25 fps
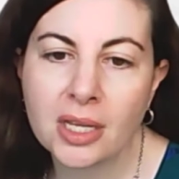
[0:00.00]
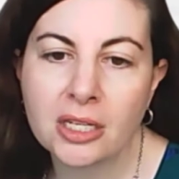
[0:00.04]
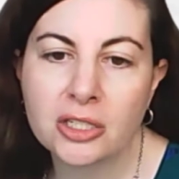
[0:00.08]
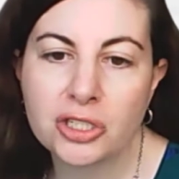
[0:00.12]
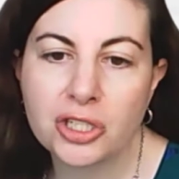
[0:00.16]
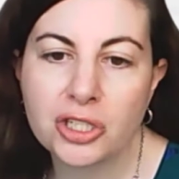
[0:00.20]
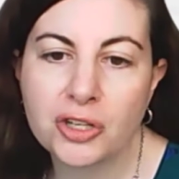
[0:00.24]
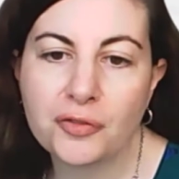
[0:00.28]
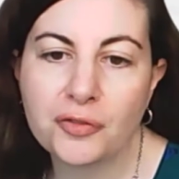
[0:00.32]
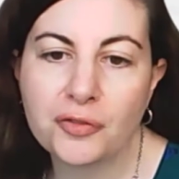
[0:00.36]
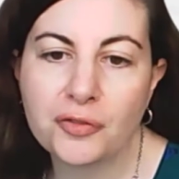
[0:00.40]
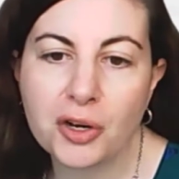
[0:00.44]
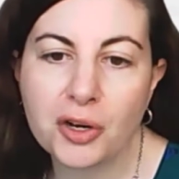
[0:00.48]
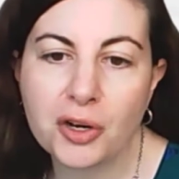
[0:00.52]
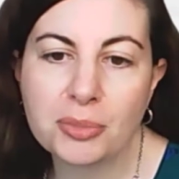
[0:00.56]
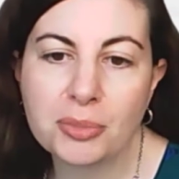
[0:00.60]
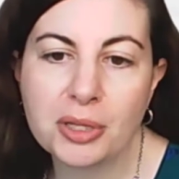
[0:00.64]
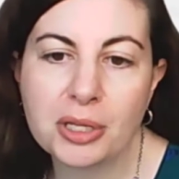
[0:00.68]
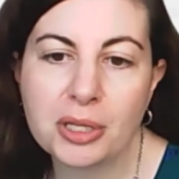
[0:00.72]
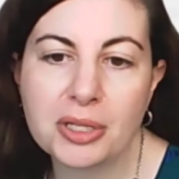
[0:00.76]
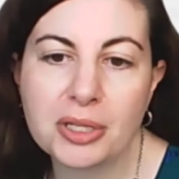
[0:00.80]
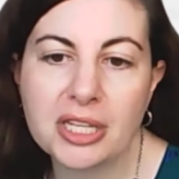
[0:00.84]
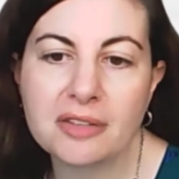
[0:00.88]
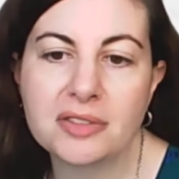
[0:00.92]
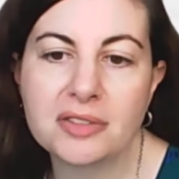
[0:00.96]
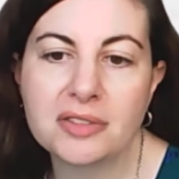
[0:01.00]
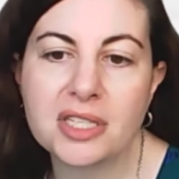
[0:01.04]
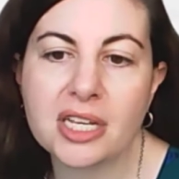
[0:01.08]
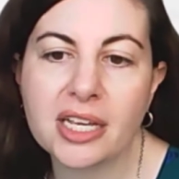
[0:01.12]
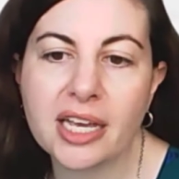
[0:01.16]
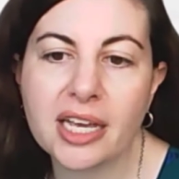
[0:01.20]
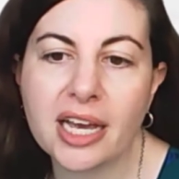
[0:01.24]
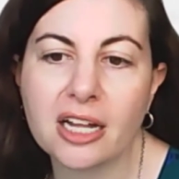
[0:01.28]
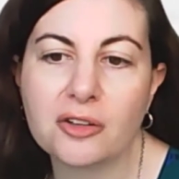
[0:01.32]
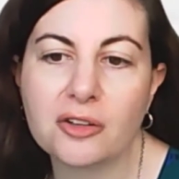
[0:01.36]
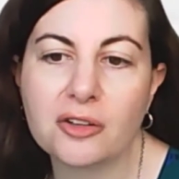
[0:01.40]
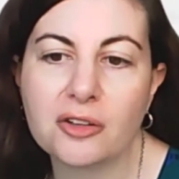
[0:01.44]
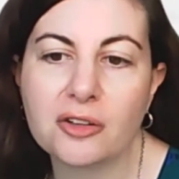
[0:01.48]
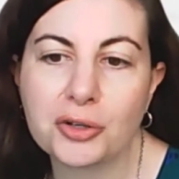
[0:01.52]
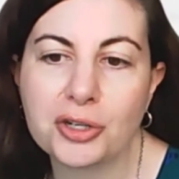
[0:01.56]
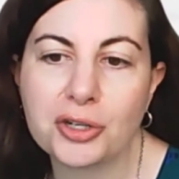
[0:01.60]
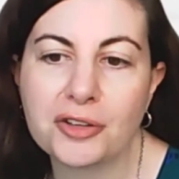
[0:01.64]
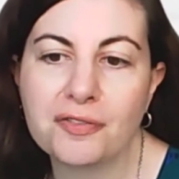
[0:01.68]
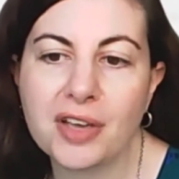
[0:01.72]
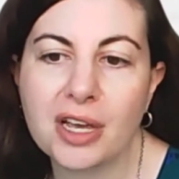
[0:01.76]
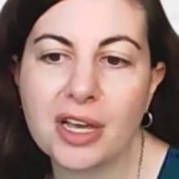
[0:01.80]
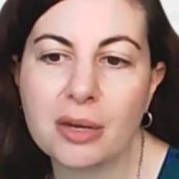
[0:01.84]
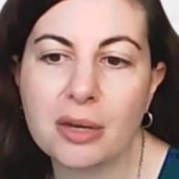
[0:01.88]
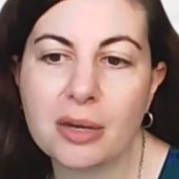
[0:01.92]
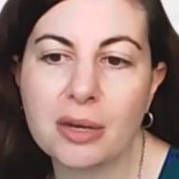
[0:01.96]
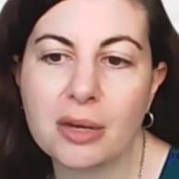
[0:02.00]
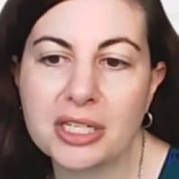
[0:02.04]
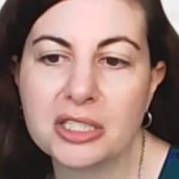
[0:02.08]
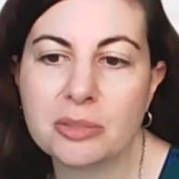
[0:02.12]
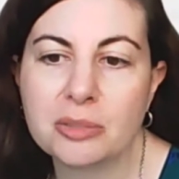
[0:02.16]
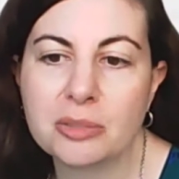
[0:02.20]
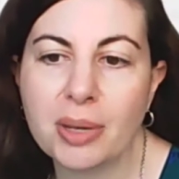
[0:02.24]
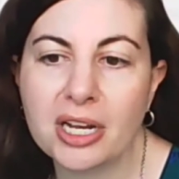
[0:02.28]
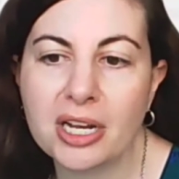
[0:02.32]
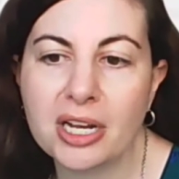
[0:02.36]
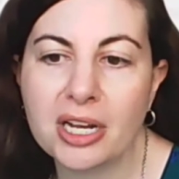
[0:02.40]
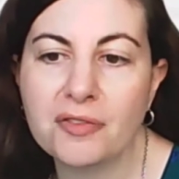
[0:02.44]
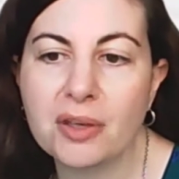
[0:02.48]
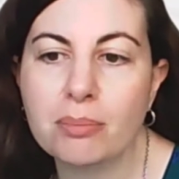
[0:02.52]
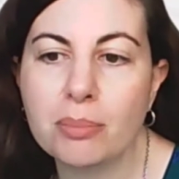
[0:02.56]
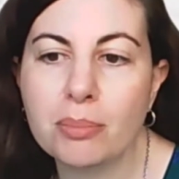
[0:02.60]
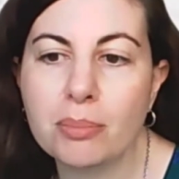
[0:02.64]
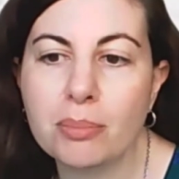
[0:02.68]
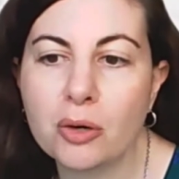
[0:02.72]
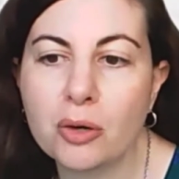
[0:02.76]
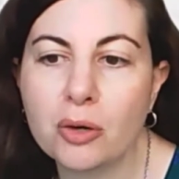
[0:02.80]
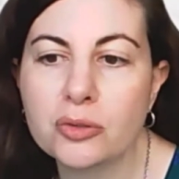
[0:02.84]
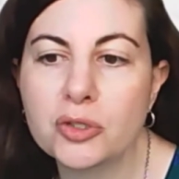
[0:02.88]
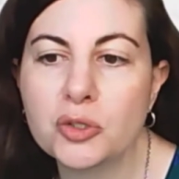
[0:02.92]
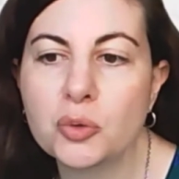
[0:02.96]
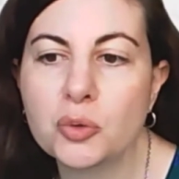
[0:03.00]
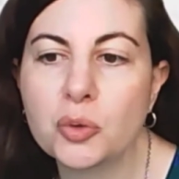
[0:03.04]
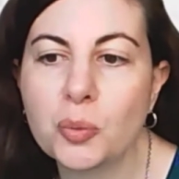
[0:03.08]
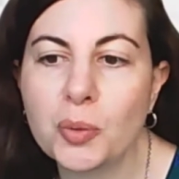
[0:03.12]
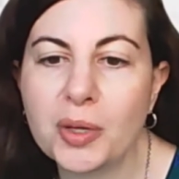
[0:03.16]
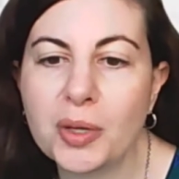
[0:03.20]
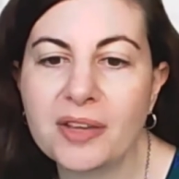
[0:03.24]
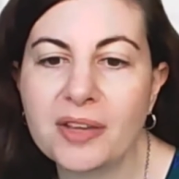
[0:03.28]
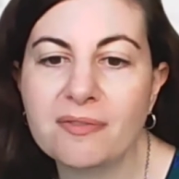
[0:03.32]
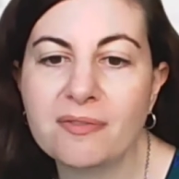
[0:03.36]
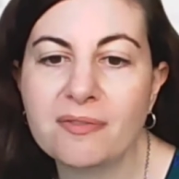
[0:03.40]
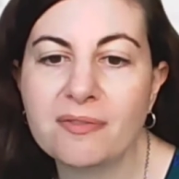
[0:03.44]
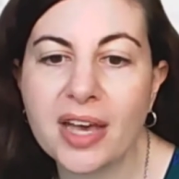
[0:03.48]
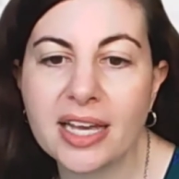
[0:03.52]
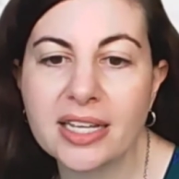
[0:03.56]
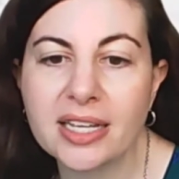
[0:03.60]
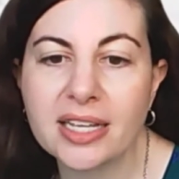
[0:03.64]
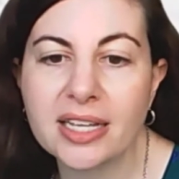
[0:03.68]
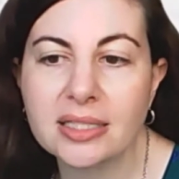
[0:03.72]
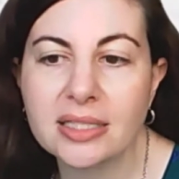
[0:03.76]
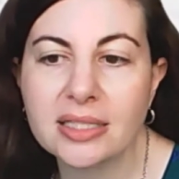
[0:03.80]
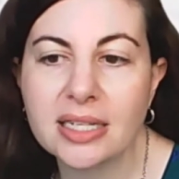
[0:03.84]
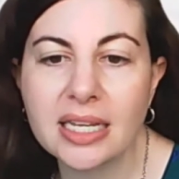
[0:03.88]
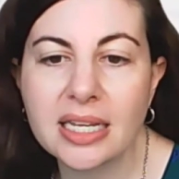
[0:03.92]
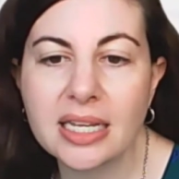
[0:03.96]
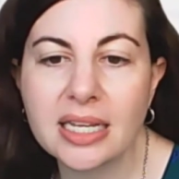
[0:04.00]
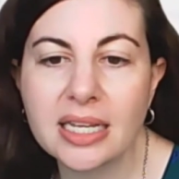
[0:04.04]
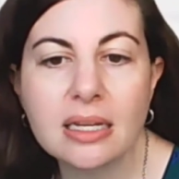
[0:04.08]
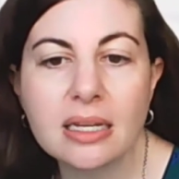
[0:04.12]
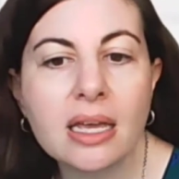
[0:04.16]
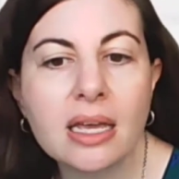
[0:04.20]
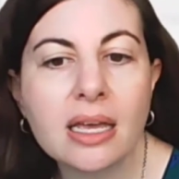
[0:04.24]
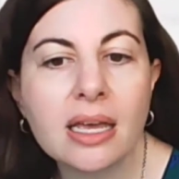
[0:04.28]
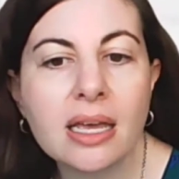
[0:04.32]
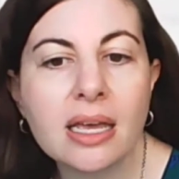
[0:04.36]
She firmly believes that California families benefit most when we invest in